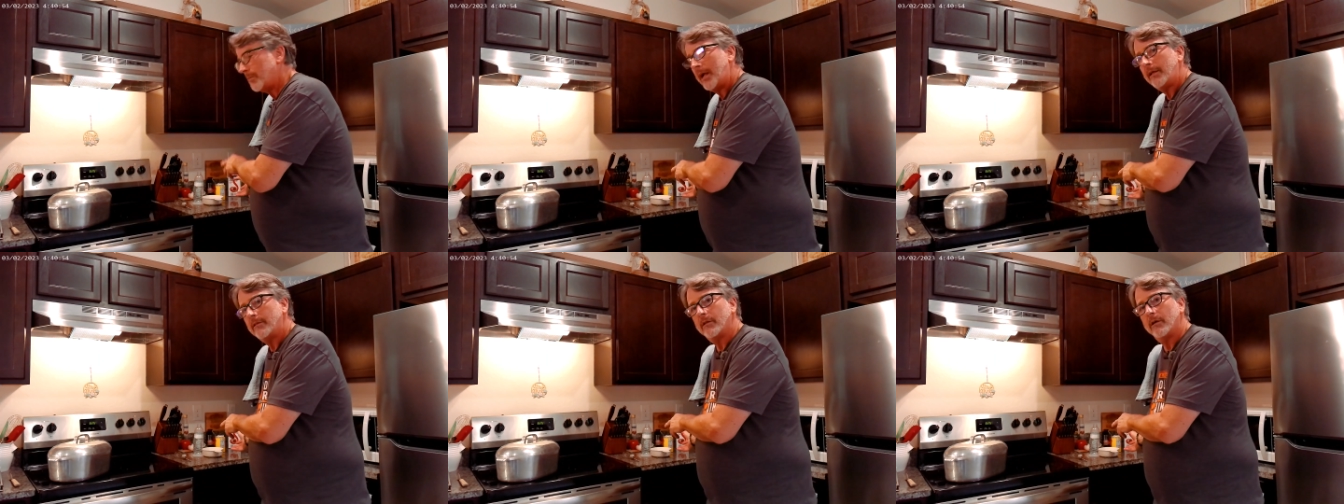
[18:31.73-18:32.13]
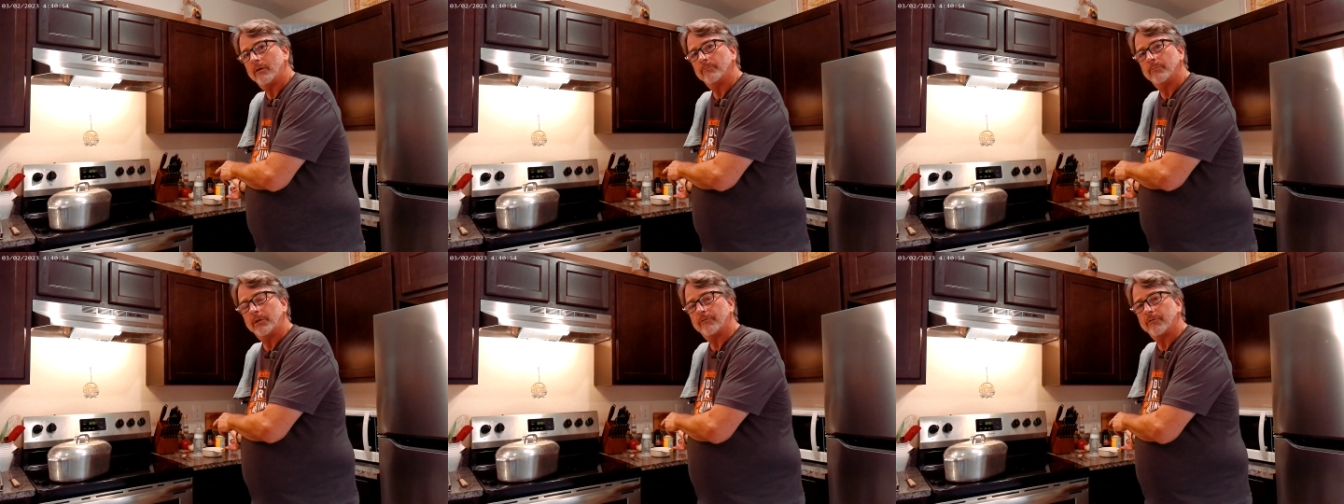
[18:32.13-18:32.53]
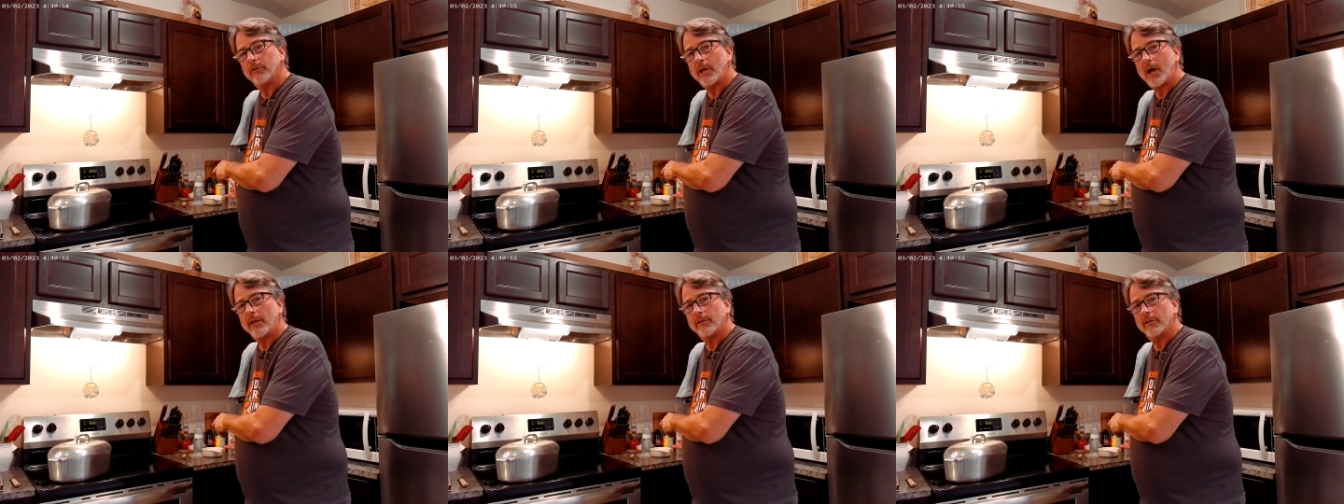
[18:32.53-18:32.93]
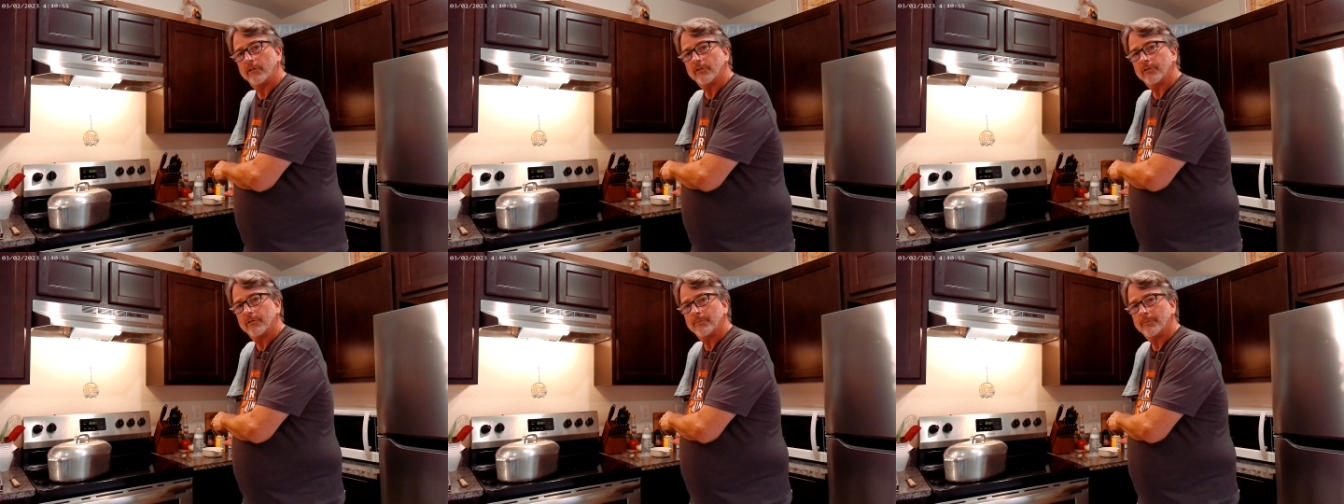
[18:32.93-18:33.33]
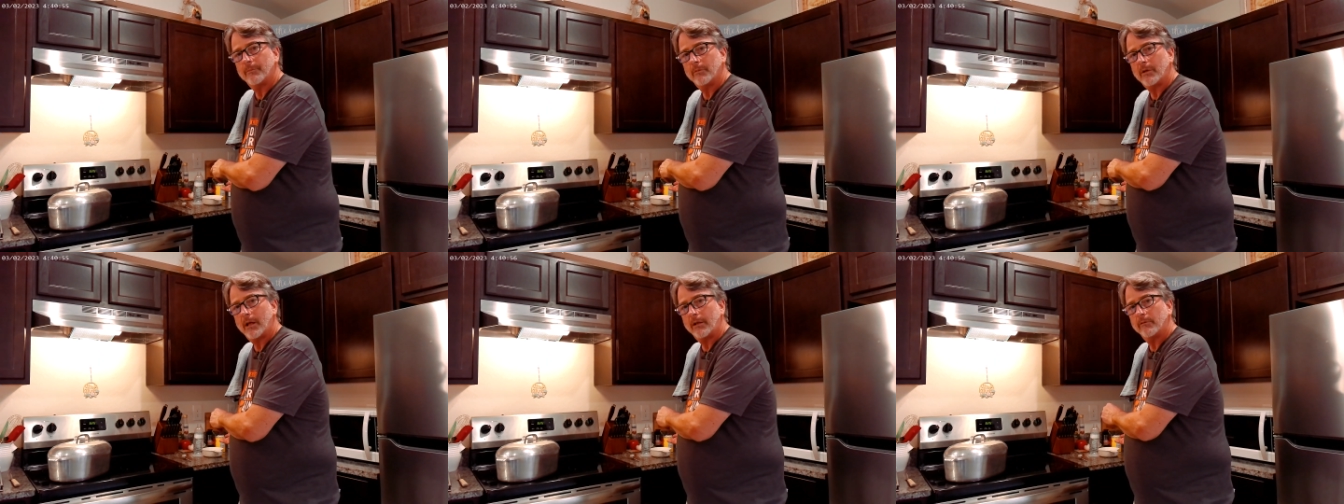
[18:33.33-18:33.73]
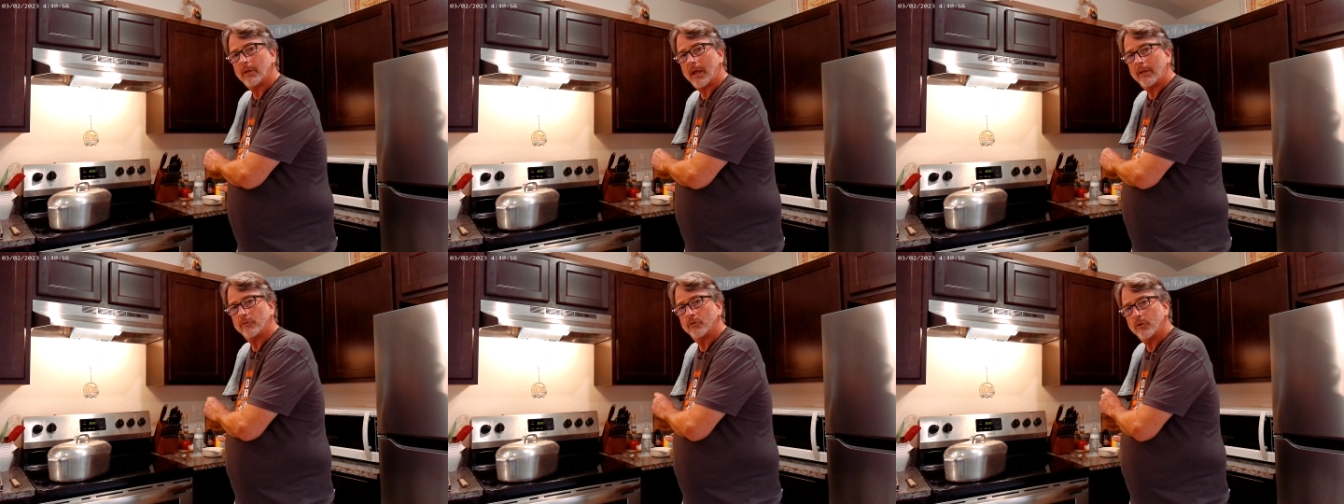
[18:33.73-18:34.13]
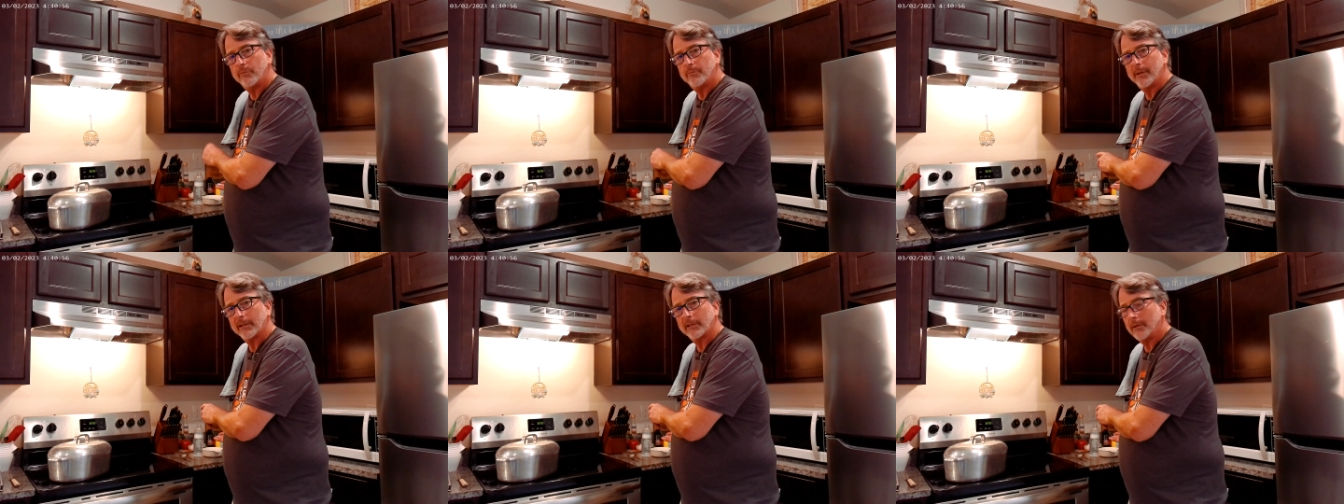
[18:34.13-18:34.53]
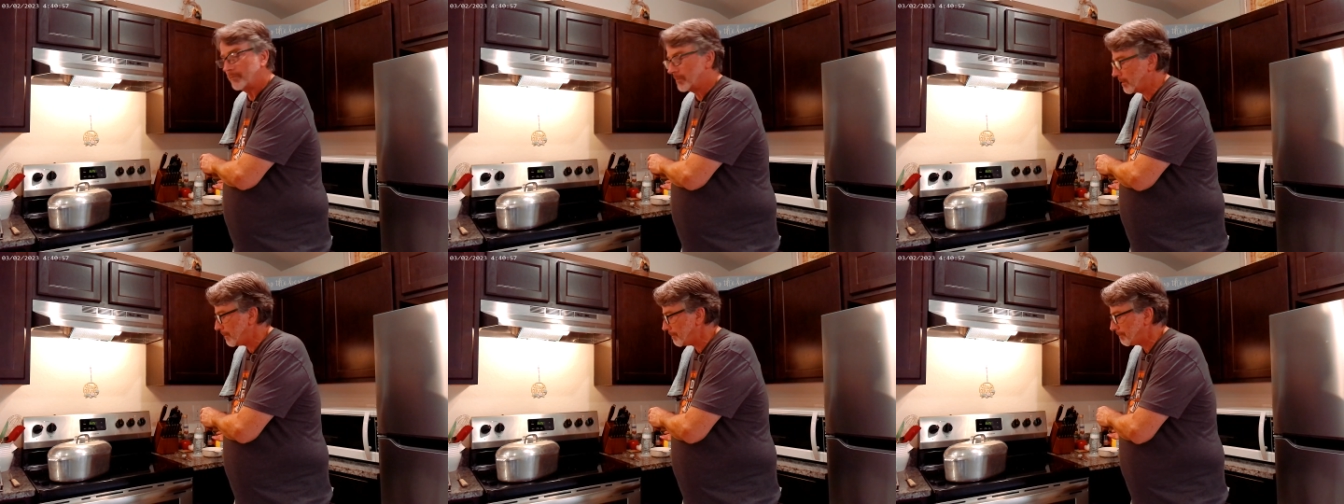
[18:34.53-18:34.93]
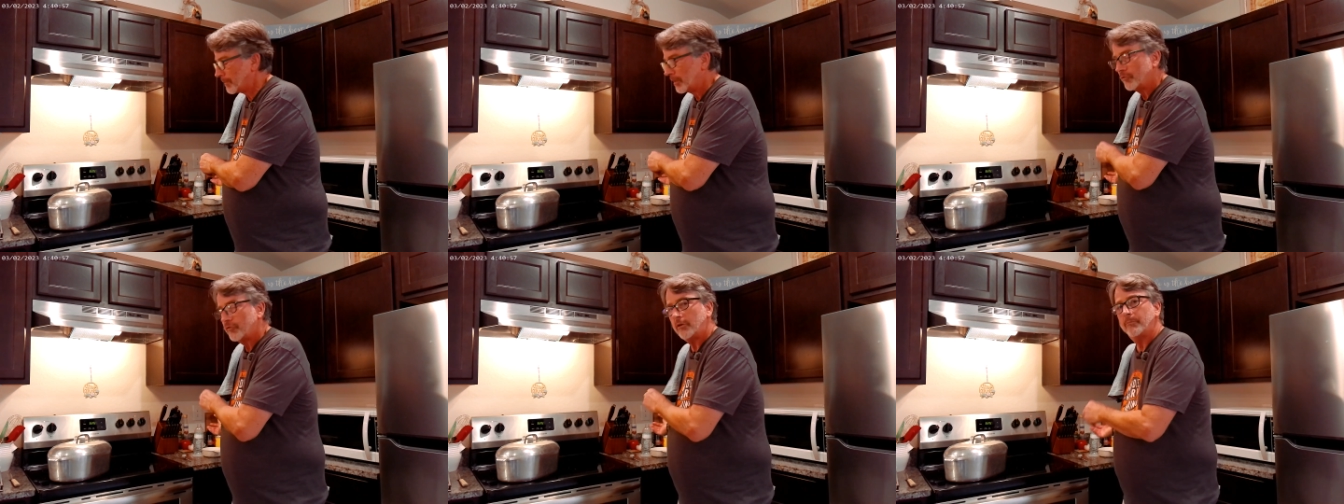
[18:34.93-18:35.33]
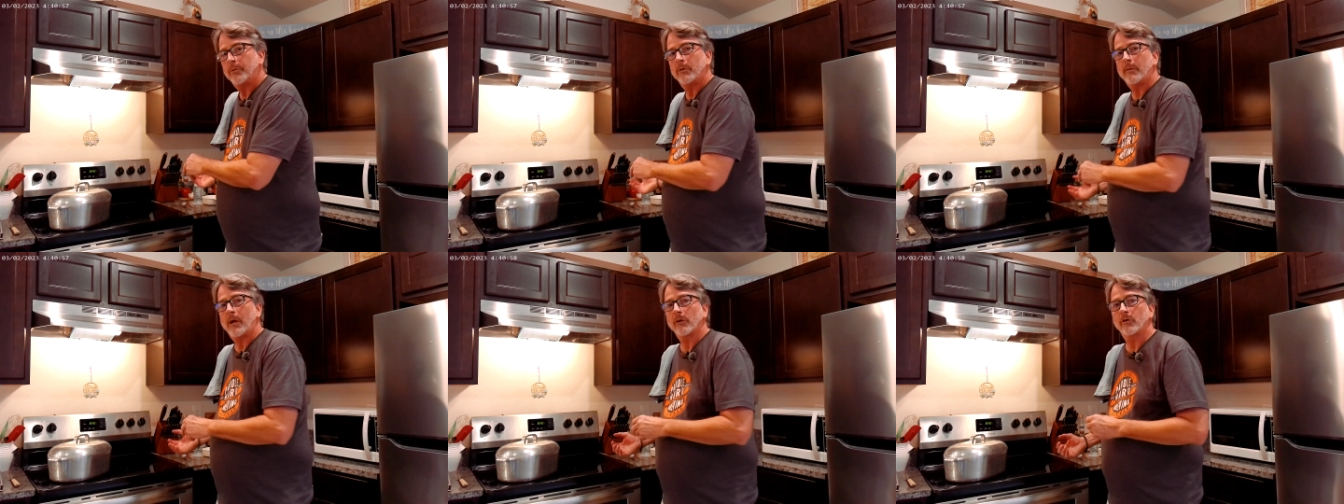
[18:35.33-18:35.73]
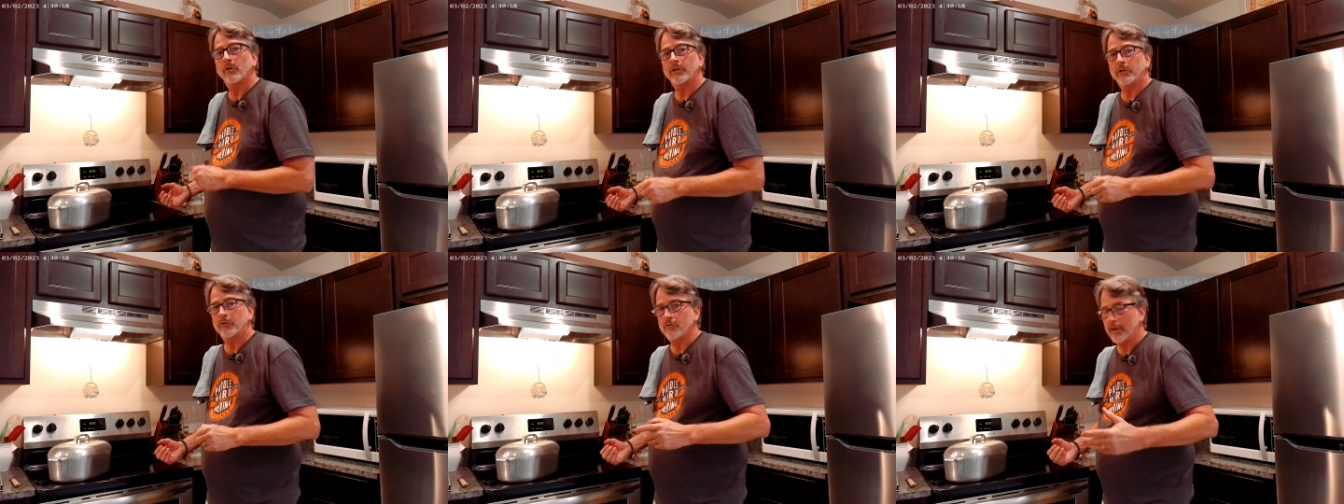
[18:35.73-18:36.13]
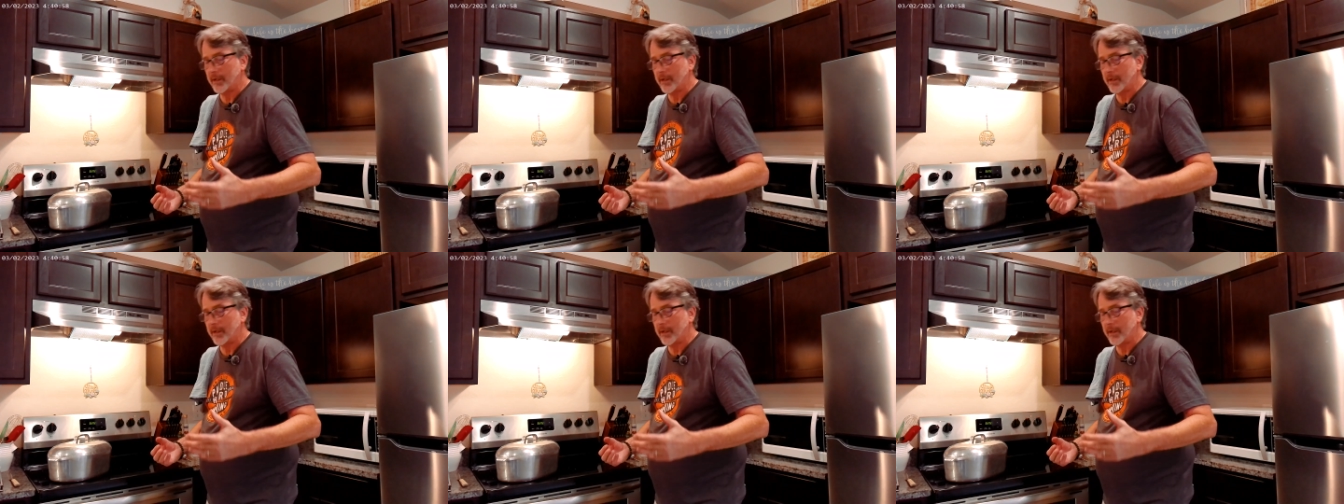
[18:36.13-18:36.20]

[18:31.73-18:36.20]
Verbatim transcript: made the beef rouladens and, and toothpick them, she'd put them on a cookie